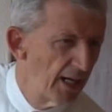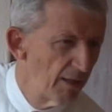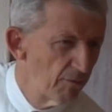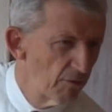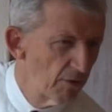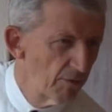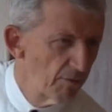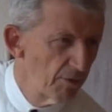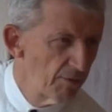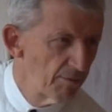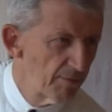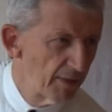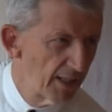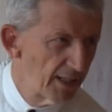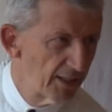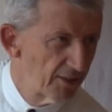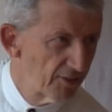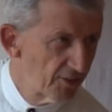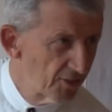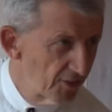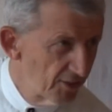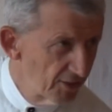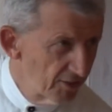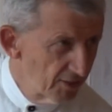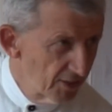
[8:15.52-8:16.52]
And what we
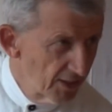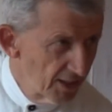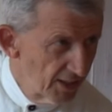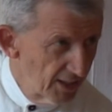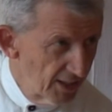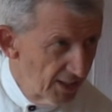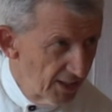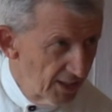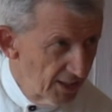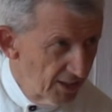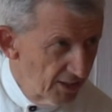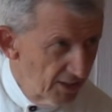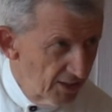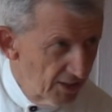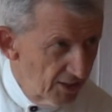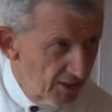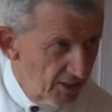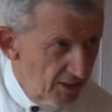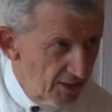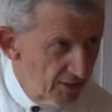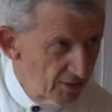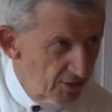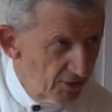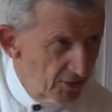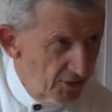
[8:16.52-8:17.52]
might, you
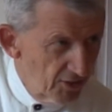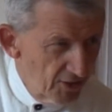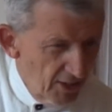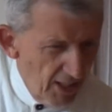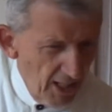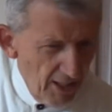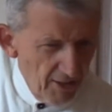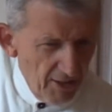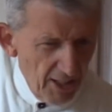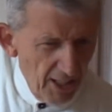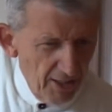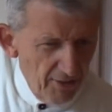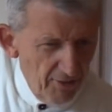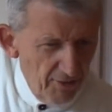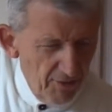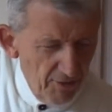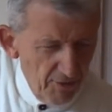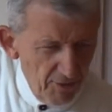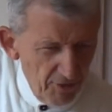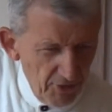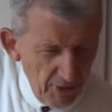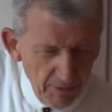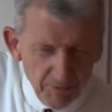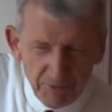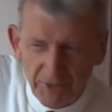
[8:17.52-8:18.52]
know, I, I,
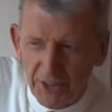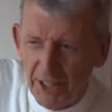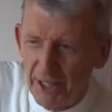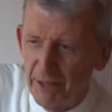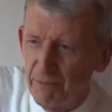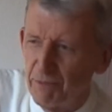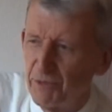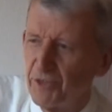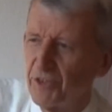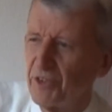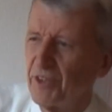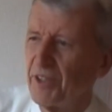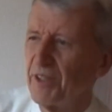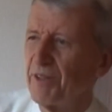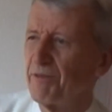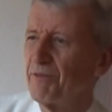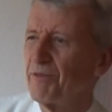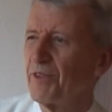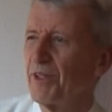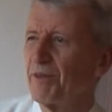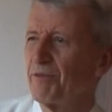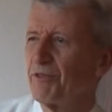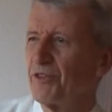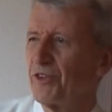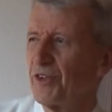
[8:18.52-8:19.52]
sometimes
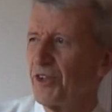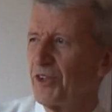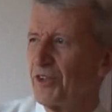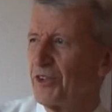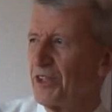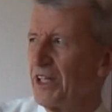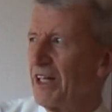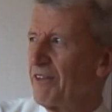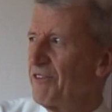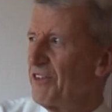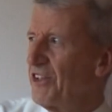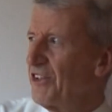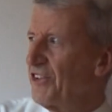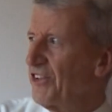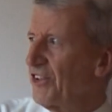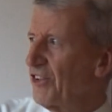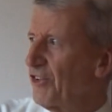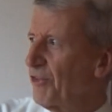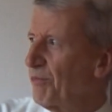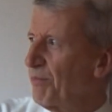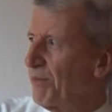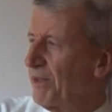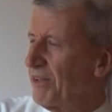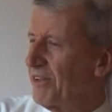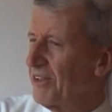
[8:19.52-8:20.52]
I'm, I'm, sure you have this
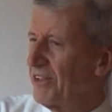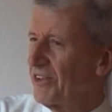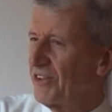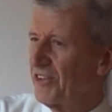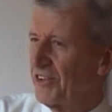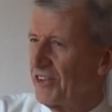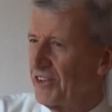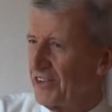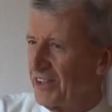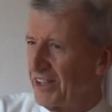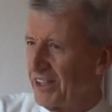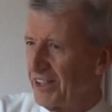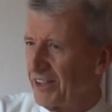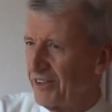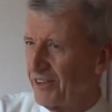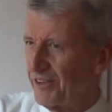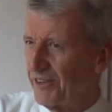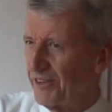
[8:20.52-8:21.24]
experience as I